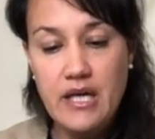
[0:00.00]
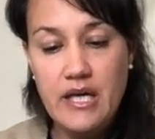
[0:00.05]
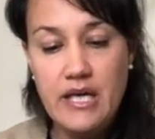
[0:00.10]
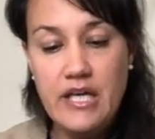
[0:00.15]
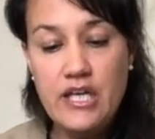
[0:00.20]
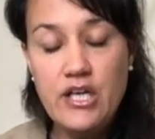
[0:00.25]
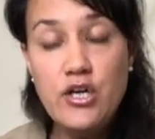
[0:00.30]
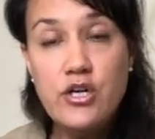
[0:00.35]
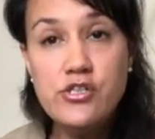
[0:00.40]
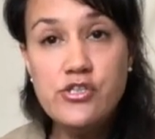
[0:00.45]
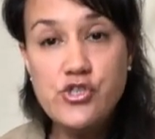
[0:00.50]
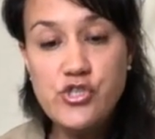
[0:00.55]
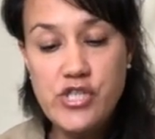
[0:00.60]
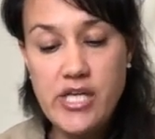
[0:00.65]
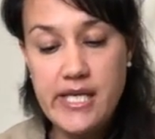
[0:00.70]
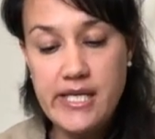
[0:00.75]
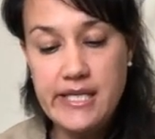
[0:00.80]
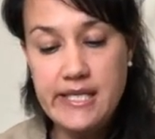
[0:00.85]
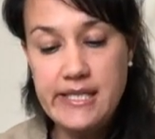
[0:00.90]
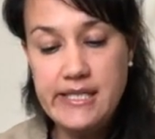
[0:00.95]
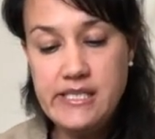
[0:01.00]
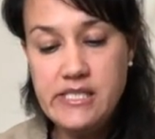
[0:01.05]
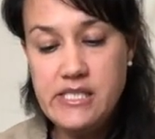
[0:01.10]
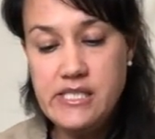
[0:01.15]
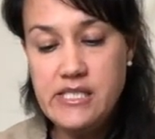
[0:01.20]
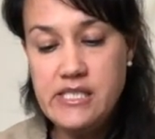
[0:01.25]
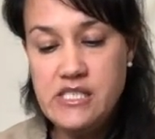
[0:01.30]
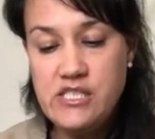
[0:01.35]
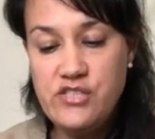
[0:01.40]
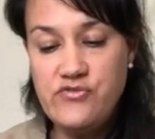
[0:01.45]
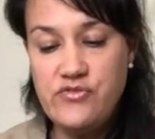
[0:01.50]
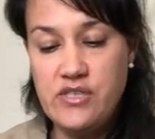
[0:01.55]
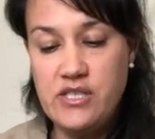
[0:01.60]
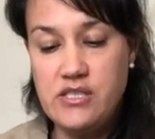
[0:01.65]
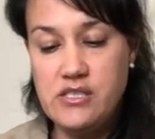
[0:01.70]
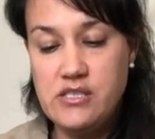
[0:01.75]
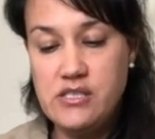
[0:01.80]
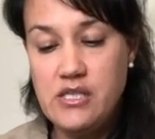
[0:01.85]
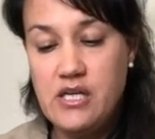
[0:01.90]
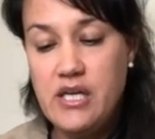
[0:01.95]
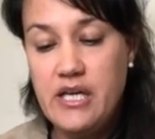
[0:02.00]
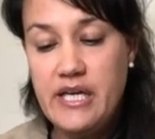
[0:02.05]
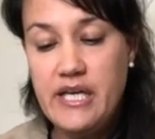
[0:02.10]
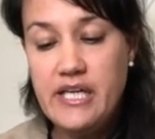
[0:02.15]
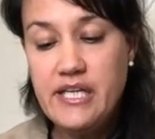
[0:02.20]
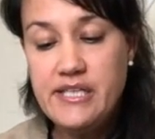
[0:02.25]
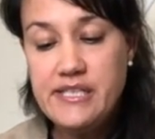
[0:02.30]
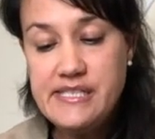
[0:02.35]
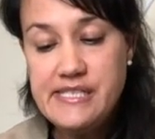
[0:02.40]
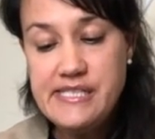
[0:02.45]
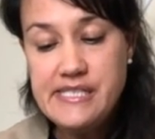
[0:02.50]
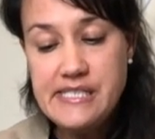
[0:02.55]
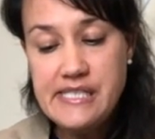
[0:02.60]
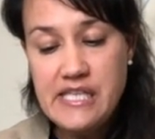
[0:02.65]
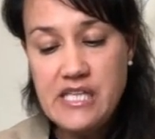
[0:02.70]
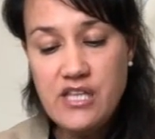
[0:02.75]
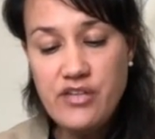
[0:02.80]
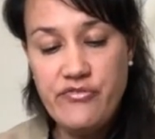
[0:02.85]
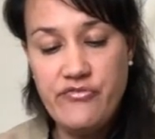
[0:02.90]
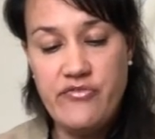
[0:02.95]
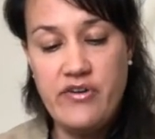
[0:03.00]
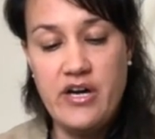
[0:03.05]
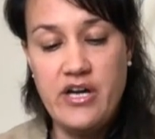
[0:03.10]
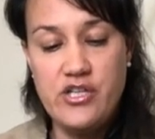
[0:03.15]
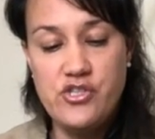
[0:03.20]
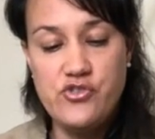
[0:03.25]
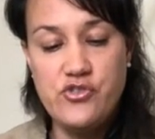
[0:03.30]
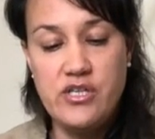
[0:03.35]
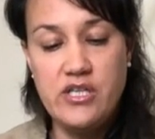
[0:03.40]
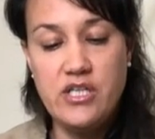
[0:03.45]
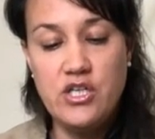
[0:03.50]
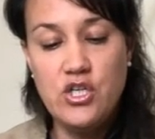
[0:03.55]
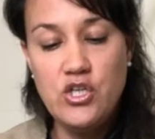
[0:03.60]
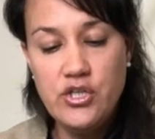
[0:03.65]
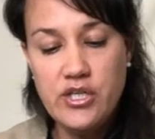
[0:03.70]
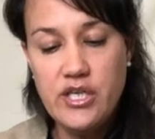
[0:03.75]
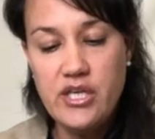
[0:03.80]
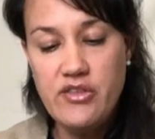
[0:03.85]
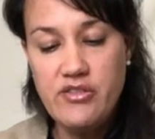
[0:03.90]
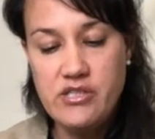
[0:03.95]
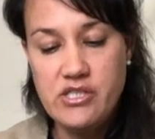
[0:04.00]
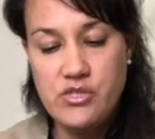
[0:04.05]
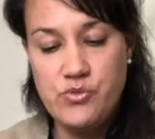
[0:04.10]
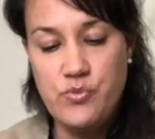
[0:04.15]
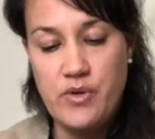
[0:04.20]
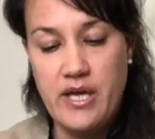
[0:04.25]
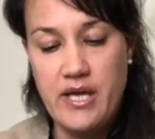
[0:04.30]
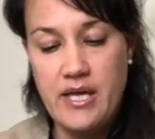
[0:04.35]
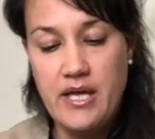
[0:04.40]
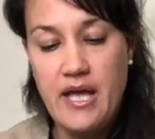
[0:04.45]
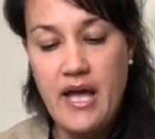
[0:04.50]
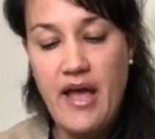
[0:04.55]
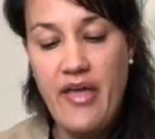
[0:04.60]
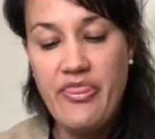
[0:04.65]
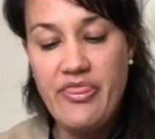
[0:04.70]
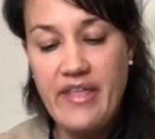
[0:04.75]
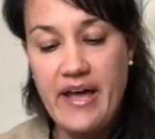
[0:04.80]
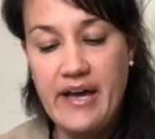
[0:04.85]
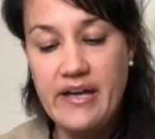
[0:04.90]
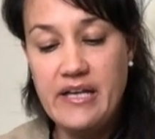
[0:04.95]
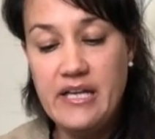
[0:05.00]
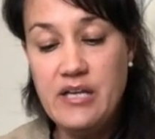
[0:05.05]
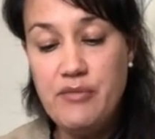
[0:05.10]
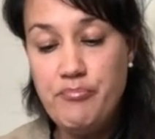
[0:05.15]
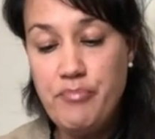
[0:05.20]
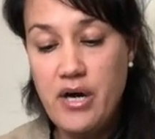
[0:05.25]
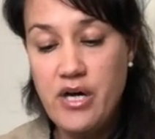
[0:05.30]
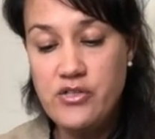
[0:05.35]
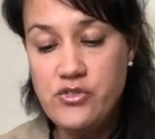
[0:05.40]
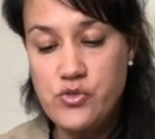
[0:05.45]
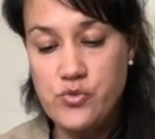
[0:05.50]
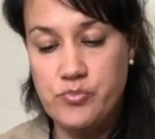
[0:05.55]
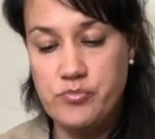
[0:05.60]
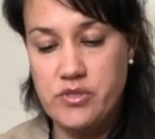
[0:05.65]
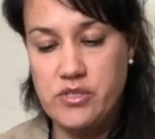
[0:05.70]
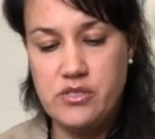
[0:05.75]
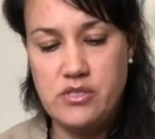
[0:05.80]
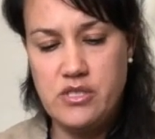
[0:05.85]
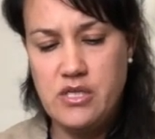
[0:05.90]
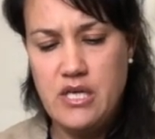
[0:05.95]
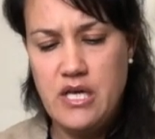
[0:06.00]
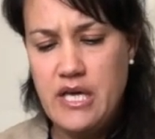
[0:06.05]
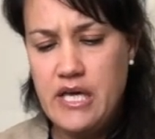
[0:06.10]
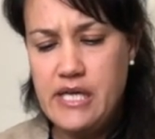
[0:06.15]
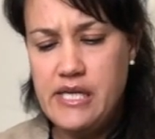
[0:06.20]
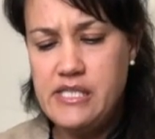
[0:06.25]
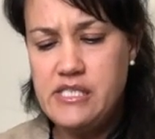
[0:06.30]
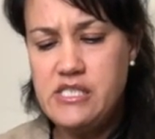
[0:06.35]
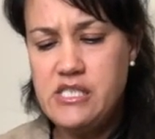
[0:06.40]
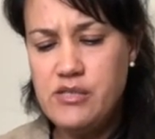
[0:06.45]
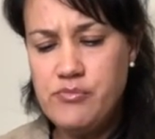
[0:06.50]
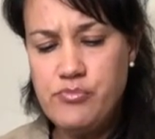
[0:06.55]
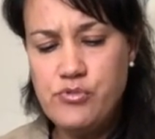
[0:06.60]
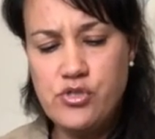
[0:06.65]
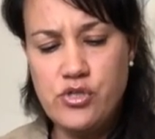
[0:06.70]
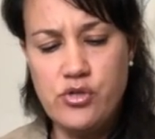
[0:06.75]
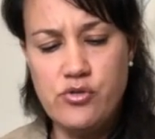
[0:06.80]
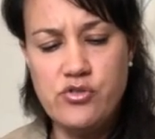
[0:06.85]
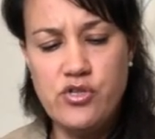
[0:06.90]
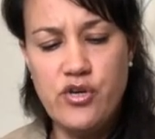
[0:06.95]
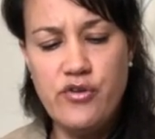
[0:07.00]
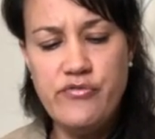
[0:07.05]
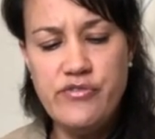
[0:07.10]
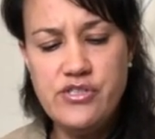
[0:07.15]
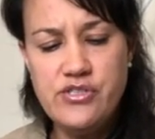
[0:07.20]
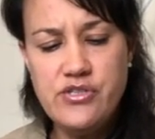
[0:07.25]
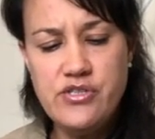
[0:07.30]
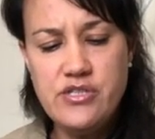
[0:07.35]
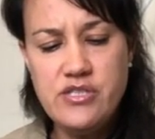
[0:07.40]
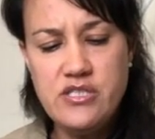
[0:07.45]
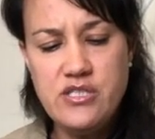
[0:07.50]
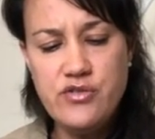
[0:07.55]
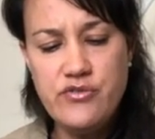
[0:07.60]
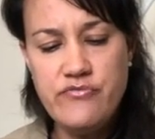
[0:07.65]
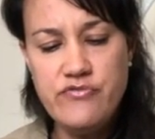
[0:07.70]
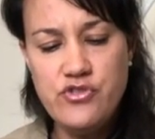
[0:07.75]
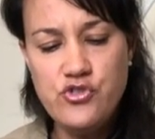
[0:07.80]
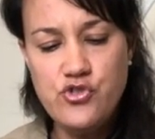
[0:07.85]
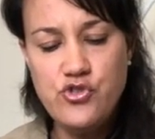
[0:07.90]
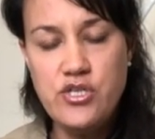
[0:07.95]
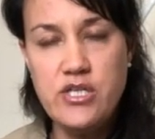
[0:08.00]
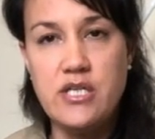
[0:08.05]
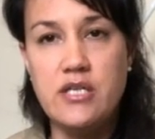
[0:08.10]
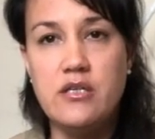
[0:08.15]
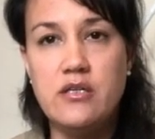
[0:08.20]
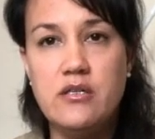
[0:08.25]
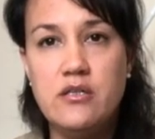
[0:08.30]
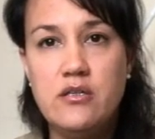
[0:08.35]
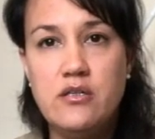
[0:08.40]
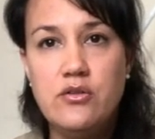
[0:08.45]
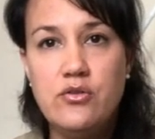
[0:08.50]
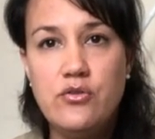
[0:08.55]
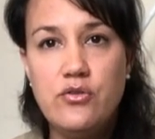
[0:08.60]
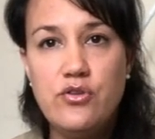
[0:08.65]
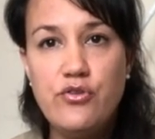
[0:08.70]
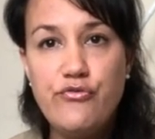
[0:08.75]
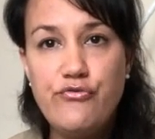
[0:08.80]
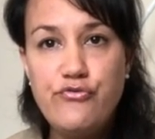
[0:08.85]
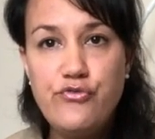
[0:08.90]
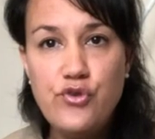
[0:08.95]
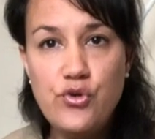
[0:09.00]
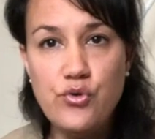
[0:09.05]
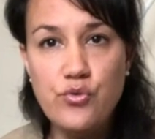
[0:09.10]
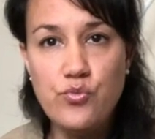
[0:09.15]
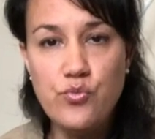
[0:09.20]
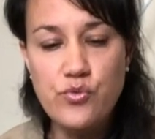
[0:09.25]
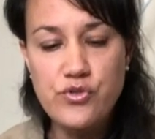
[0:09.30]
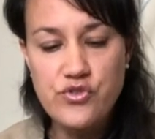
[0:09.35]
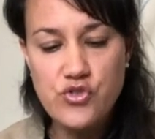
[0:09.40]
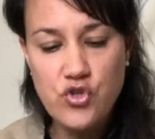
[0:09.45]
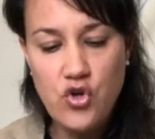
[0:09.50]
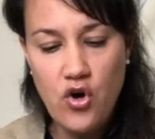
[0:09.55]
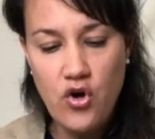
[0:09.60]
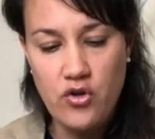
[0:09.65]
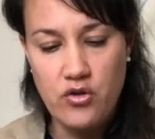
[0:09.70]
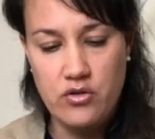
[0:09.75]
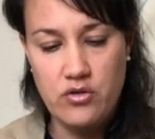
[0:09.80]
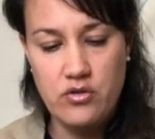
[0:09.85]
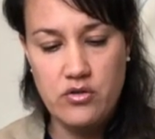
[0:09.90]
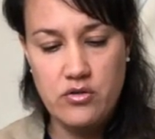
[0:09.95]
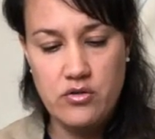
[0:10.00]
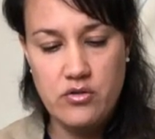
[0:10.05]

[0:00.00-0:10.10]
He got shakily to his feet. He could see the fire drake looking this way and that in puzzlement. He tiptoed over to the silver tree. The fruit was gone.